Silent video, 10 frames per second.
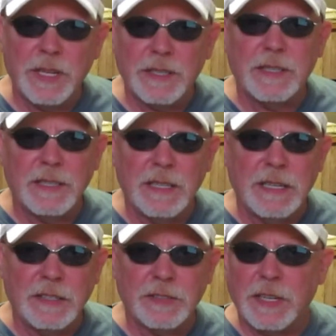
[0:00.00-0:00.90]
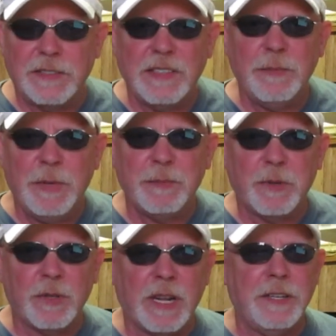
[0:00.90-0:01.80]
that, because I see
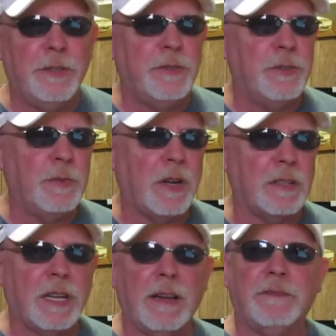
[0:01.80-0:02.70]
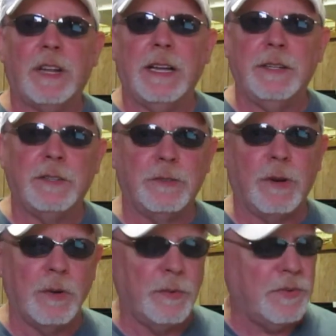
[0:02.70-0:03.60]
people on YouTube all the time flying their
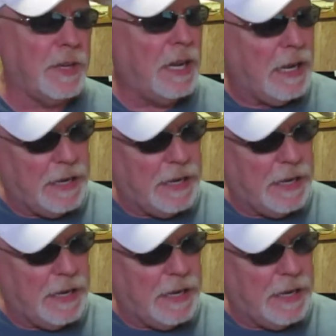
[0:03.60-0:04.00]
drones,